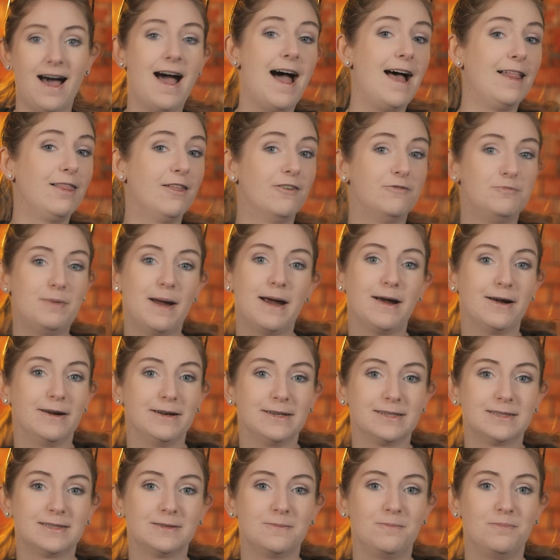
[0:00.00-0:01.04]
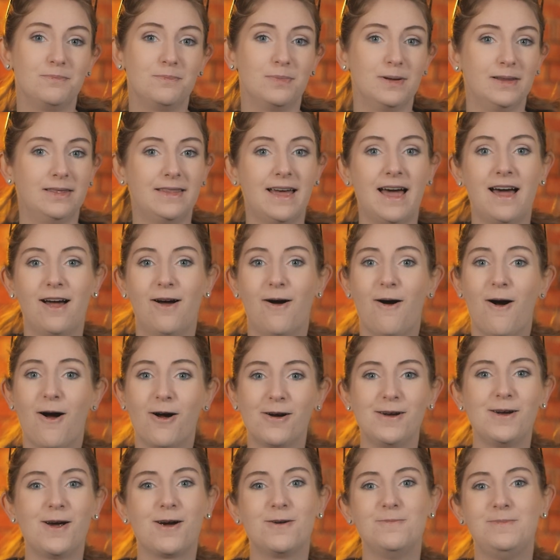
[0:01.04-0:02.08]
I love Paris, but that
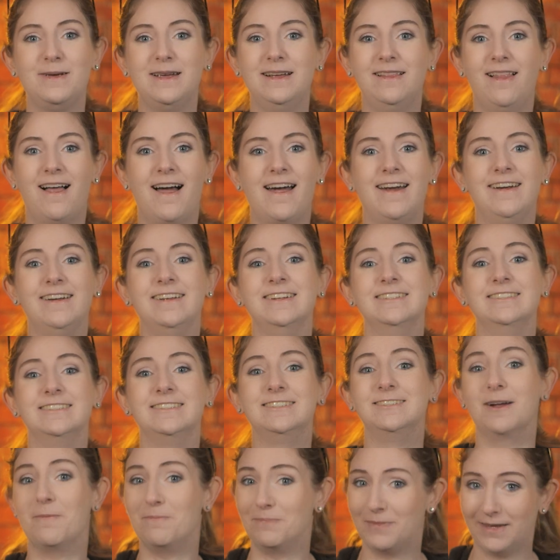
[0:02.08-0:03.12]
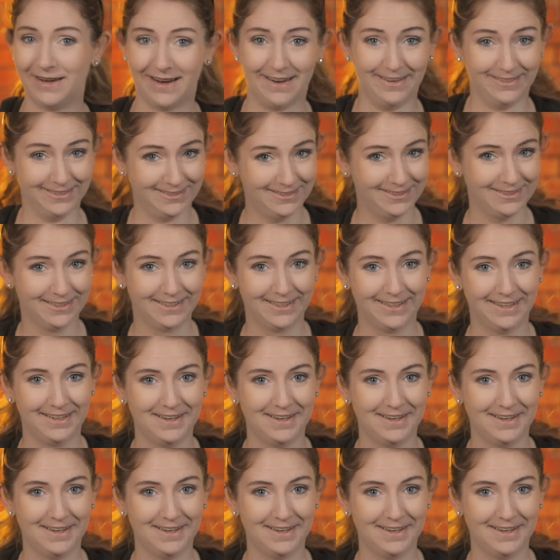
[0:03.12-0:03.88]
RERB line is something else.